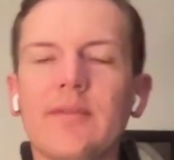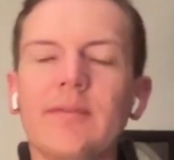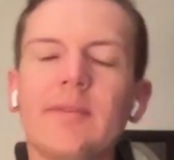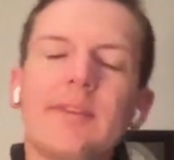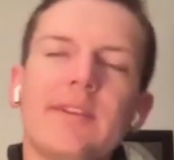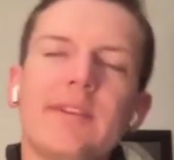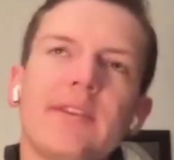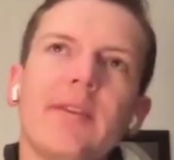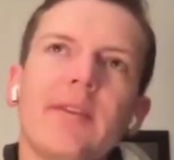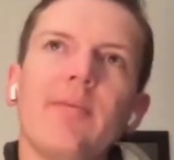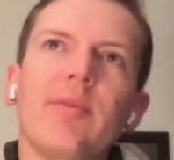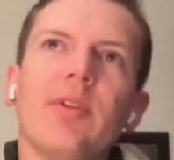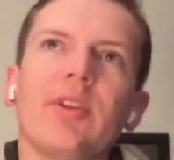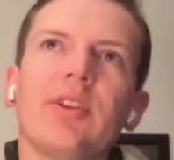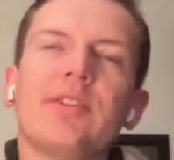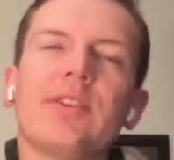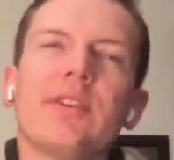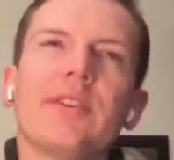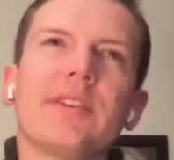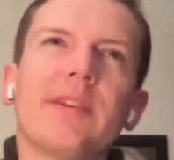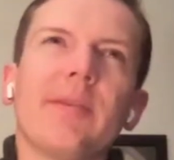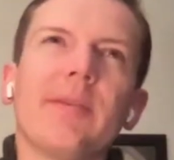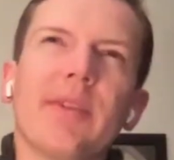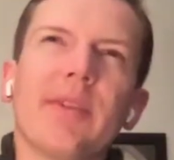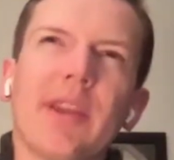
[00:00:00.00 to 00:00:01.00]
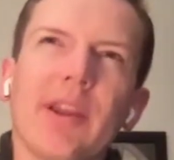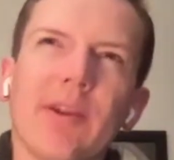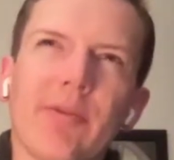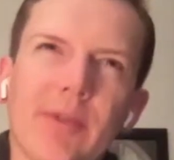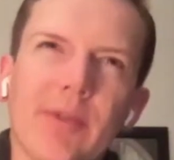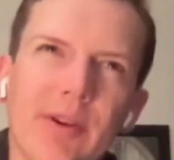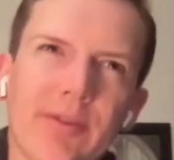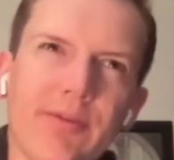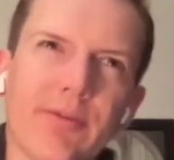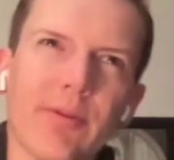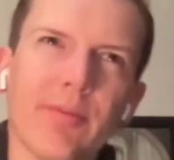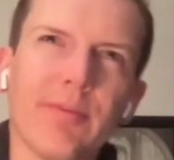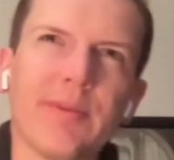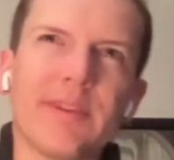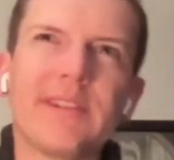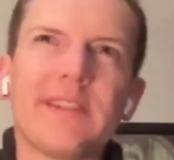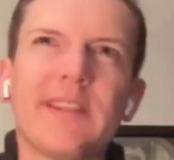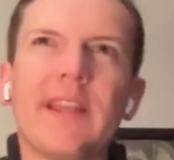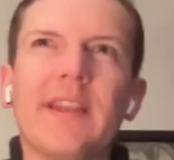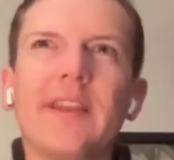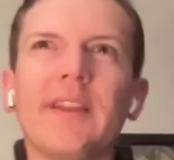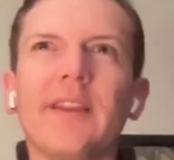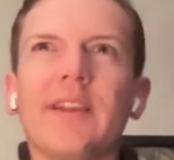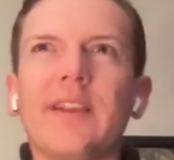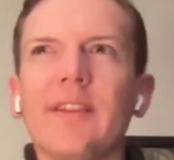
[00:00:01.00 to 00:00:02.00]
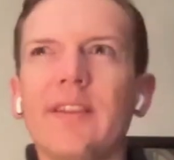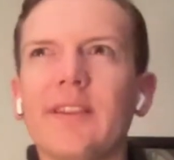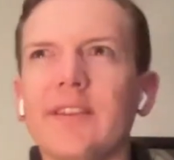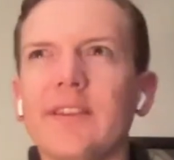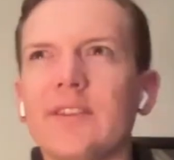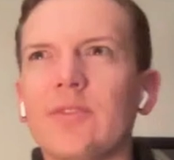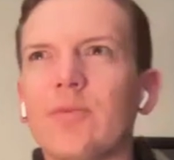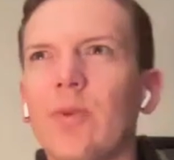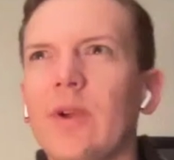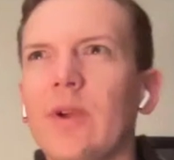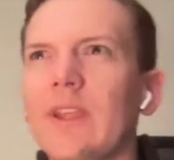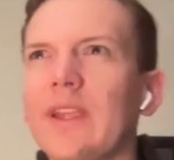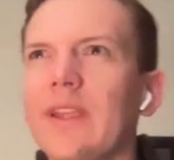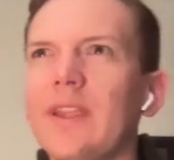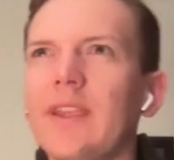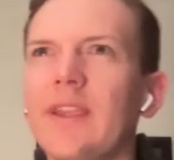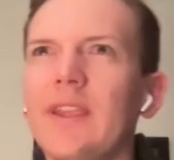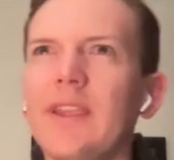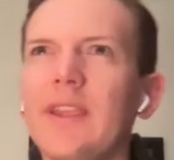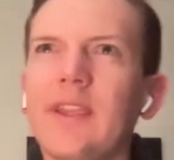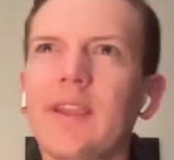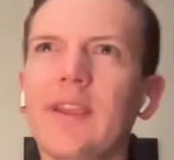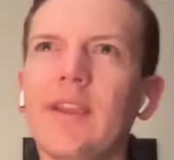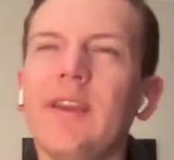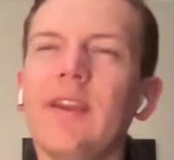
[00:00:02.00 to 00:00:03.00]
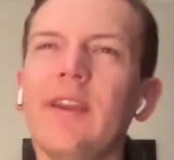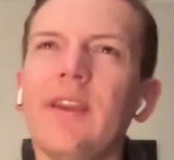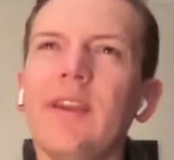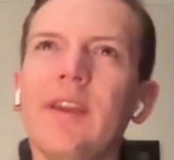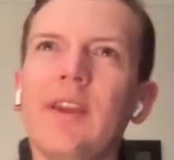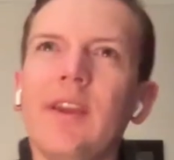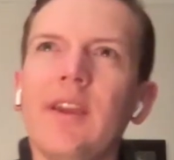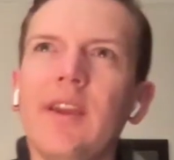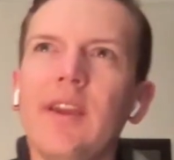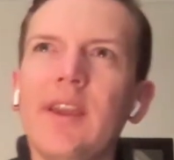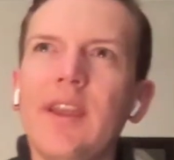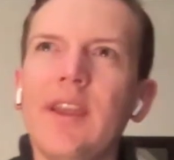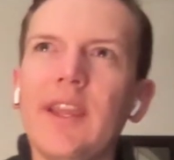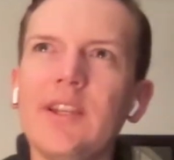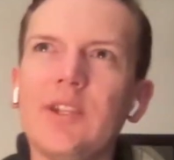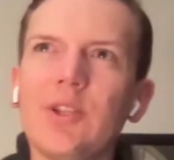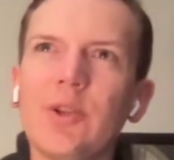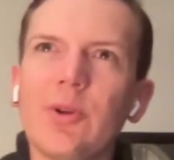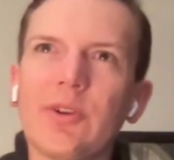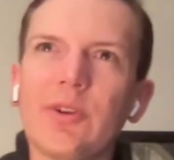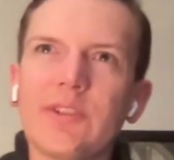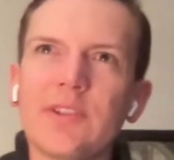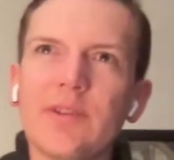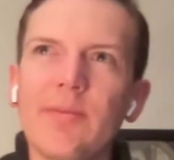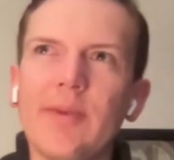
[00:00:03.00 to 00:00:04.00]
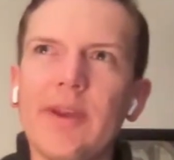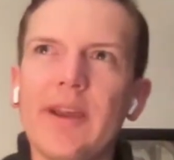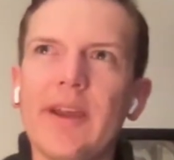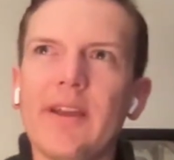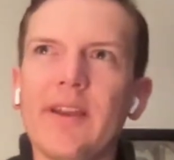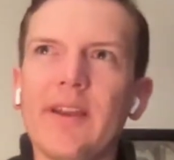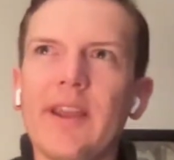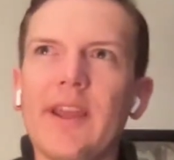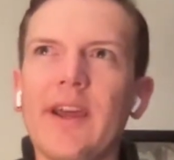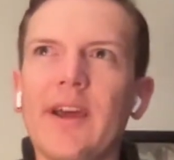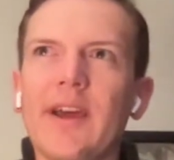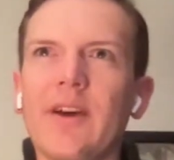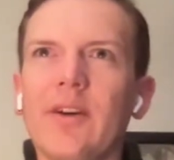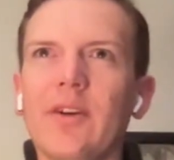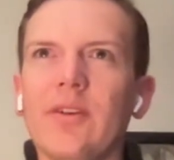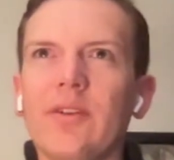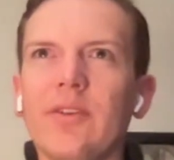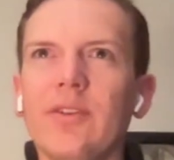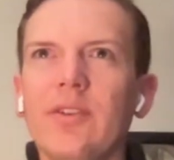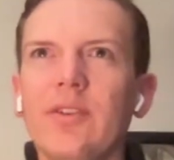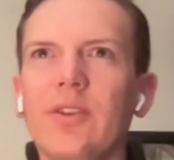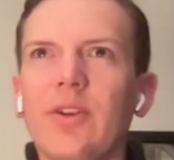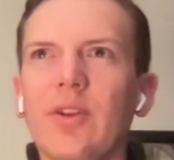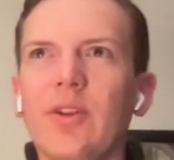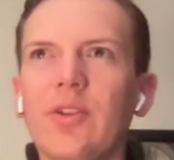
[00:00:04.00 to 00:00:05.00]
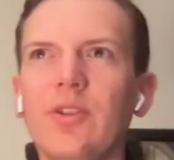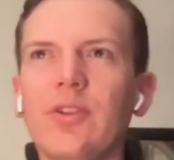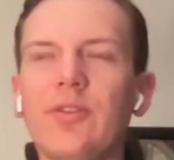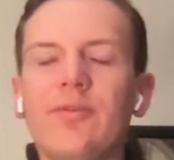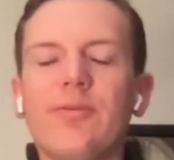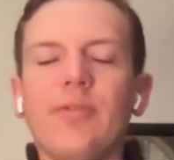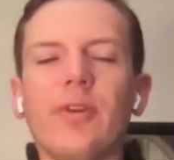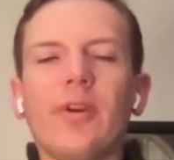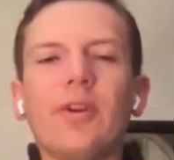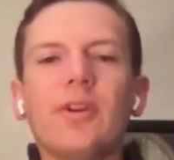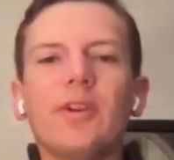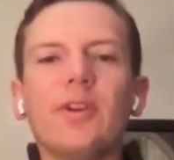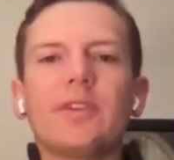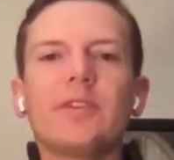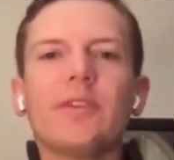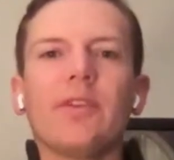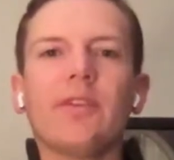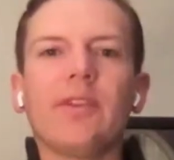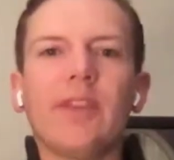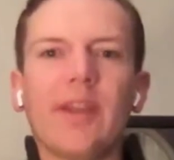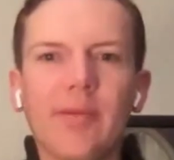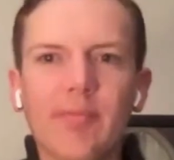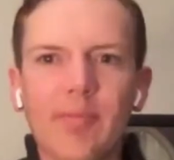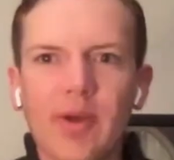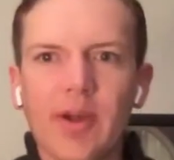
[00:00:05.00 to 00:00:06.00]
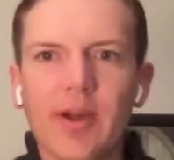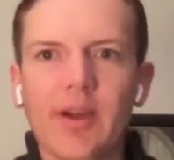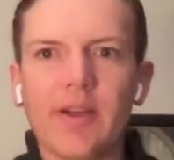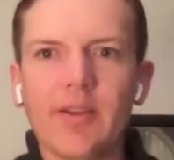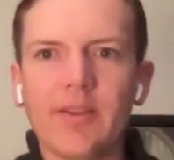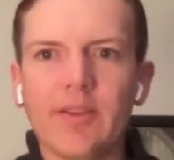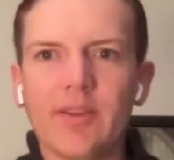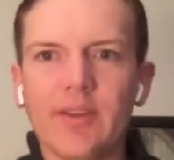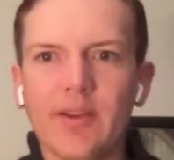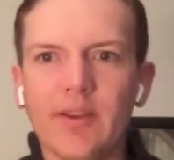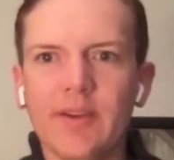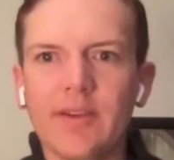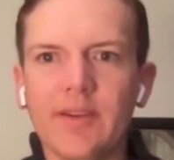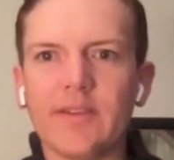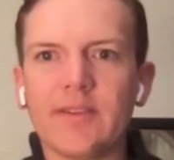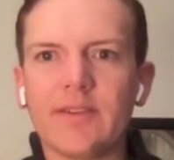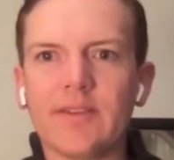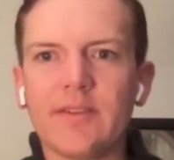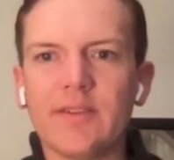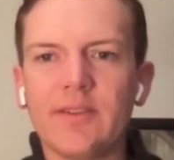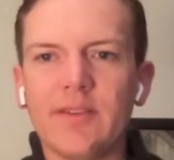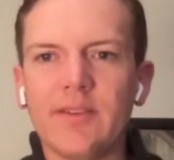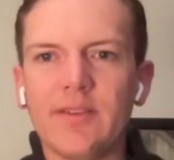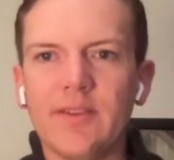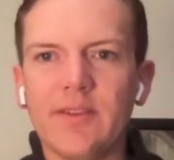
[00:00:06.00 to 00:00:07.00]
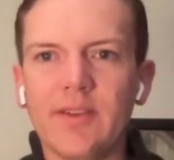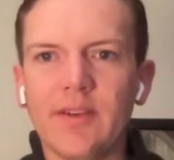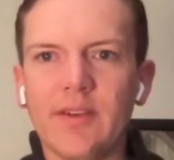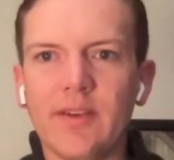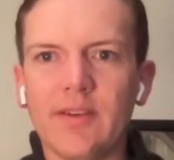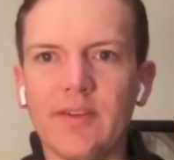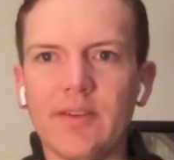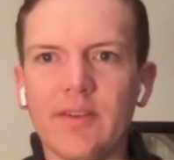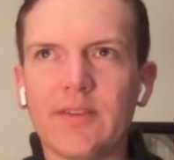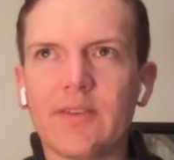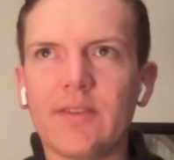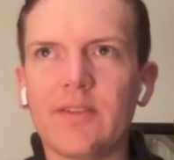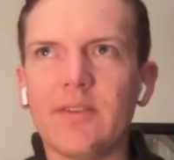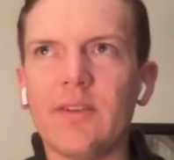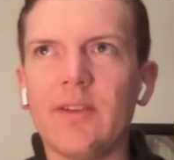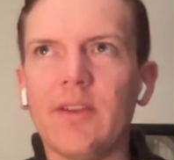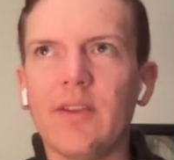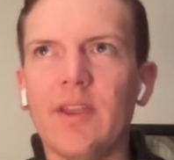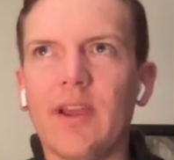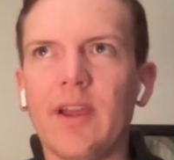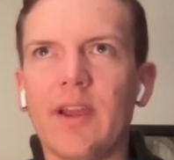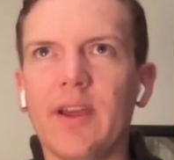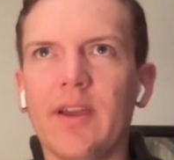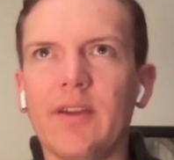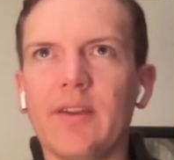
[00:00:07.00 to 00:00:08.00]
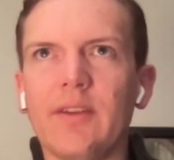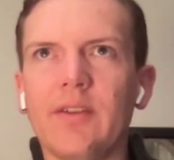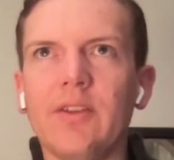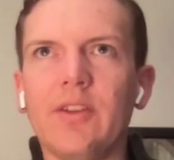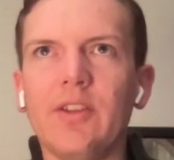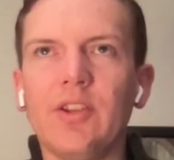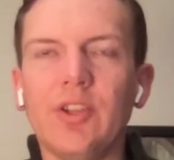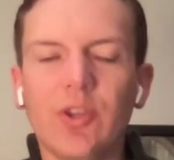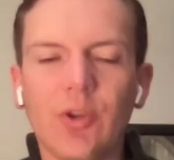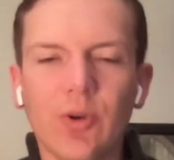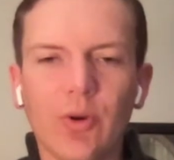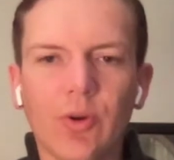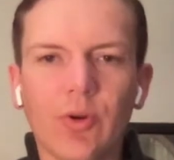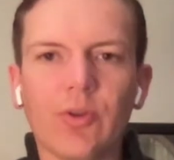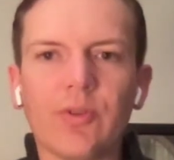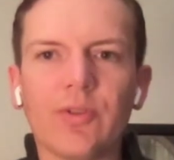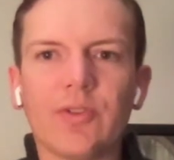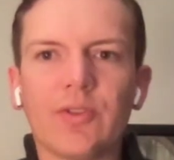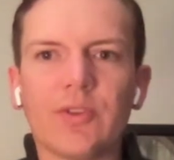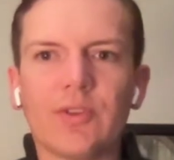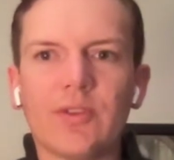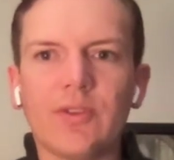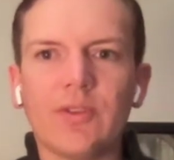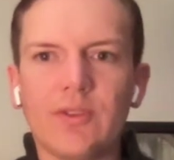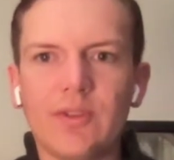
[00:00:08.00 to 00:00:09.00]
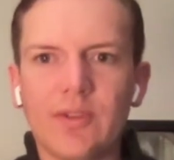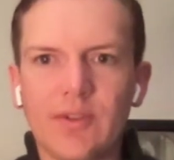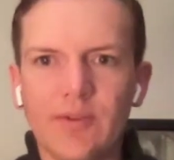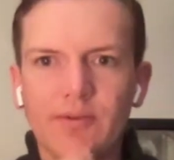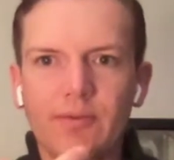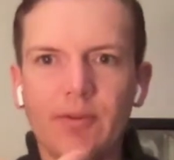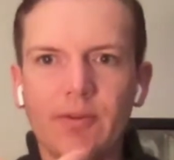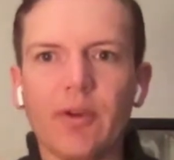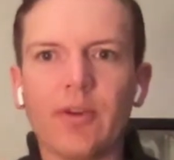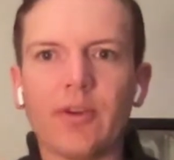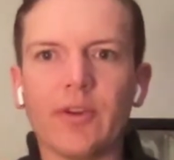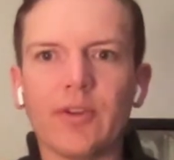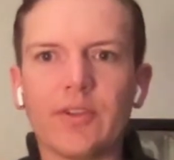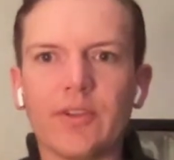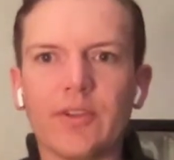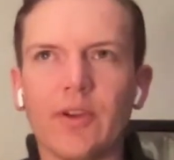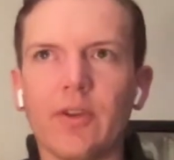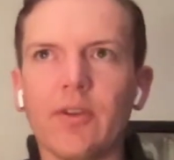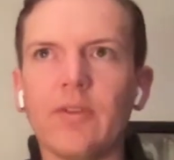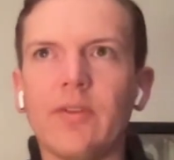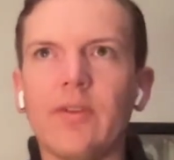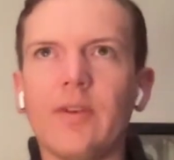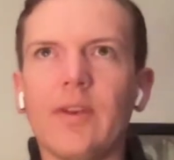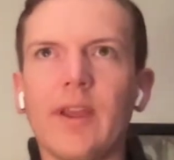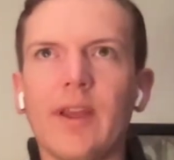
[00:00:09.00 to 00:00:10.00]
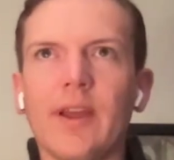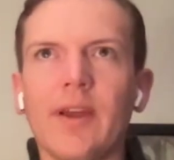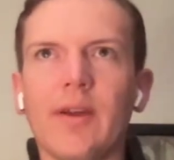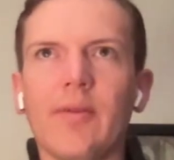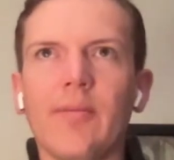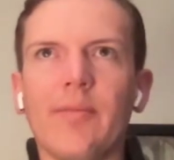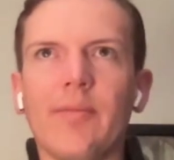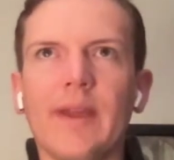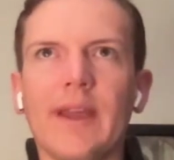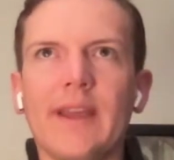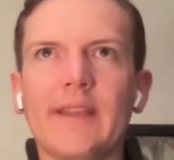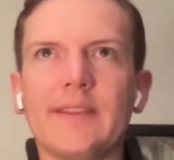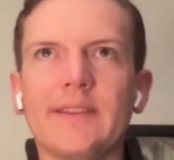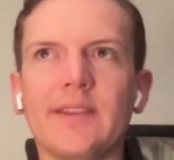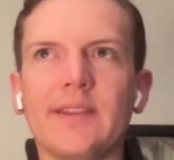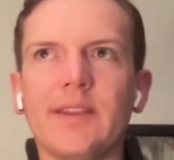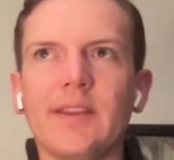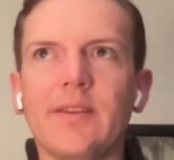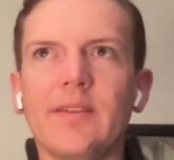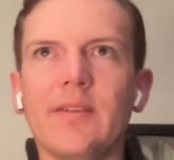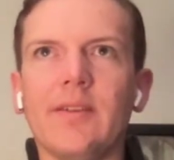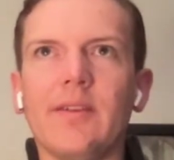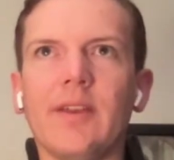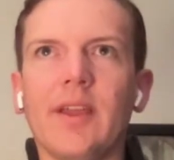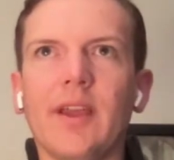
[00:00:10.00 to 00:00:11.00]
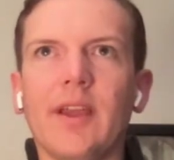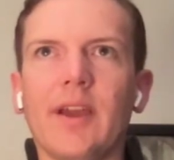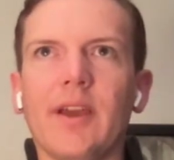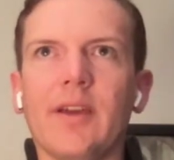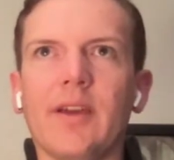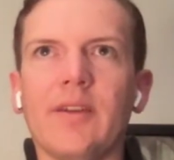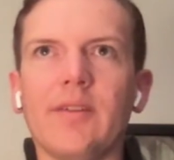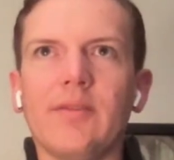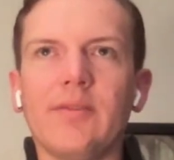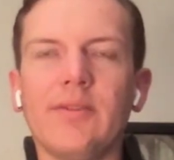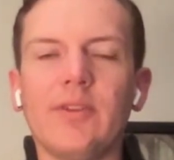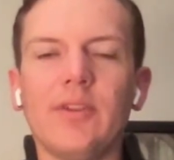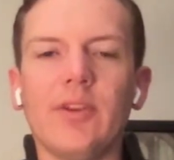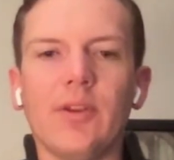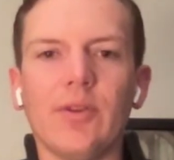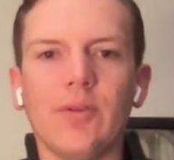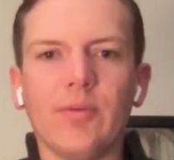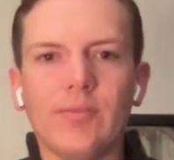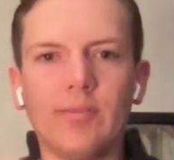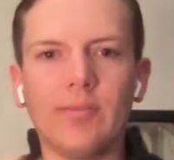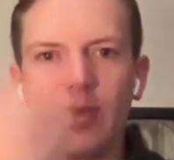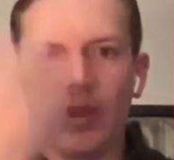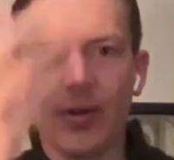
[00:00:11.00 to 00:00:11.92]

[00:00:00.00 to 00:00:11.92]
similar to something I read from Seneca this week, he he talks about how, you know, you focus on that part that is that is uh, yours to focus on, um, as in, uh, you know,